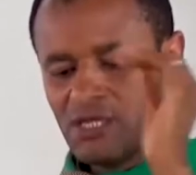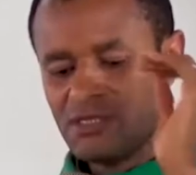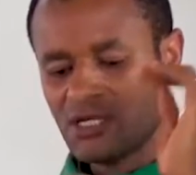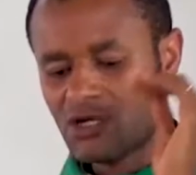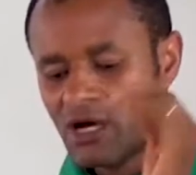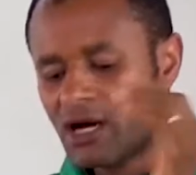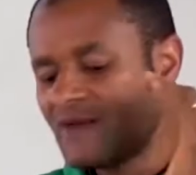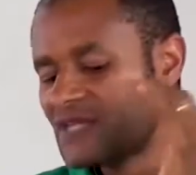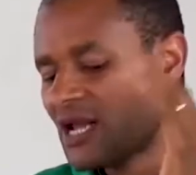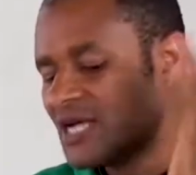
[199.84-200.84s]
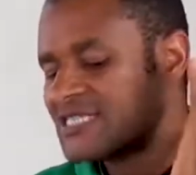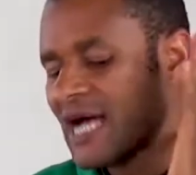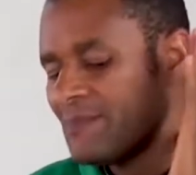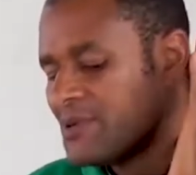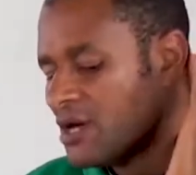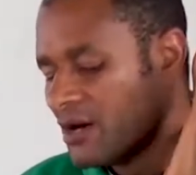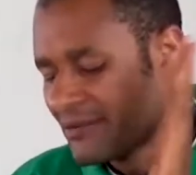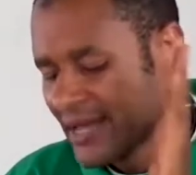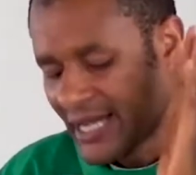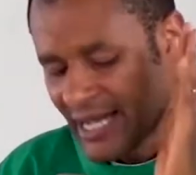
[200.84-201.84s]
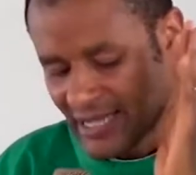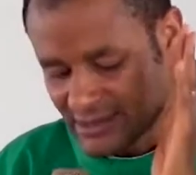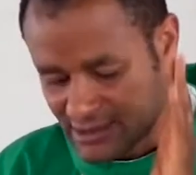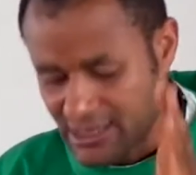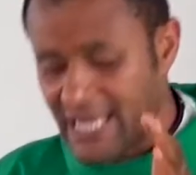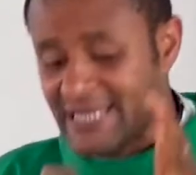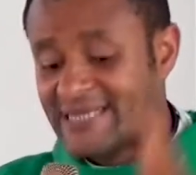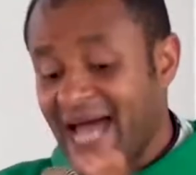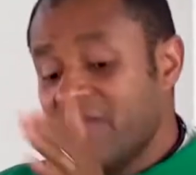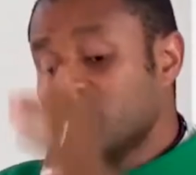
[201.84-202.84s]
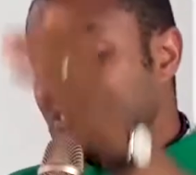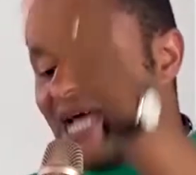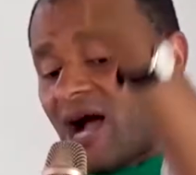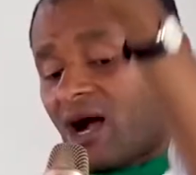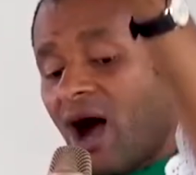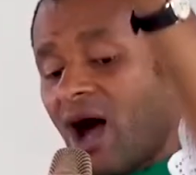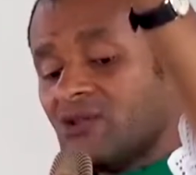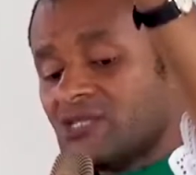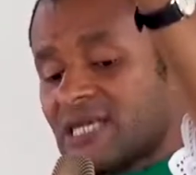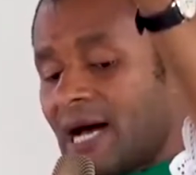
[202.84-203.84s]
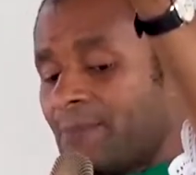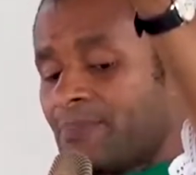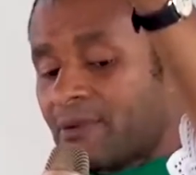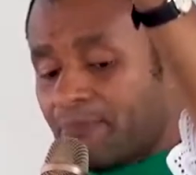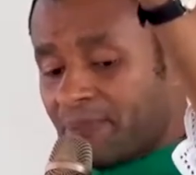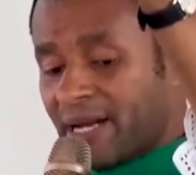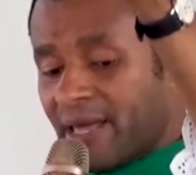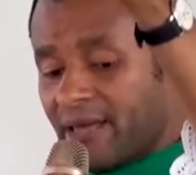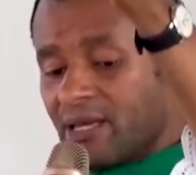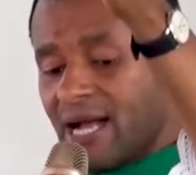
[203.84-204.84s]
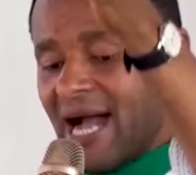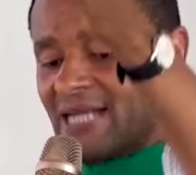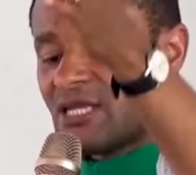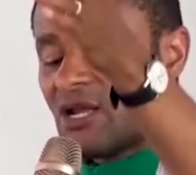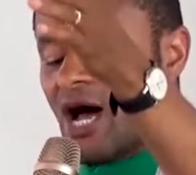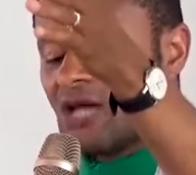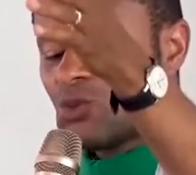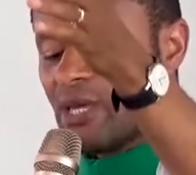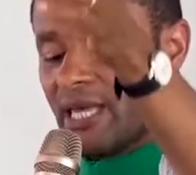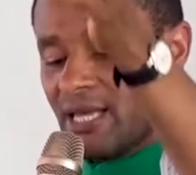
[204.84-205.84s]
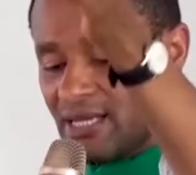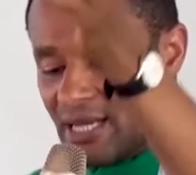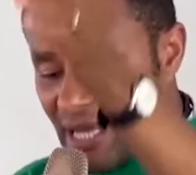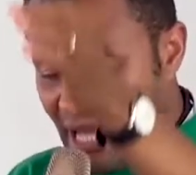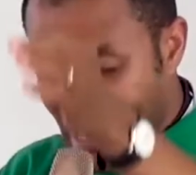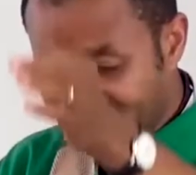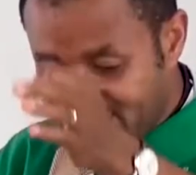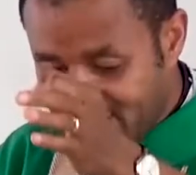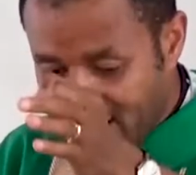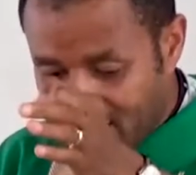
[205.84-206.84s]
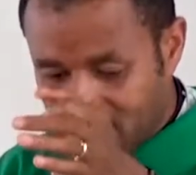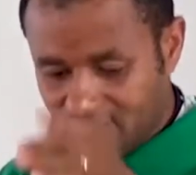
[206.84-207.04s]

The glory of the Lord shall be your rearguard. Then you shall call, you shall pray, and the Lord will answer.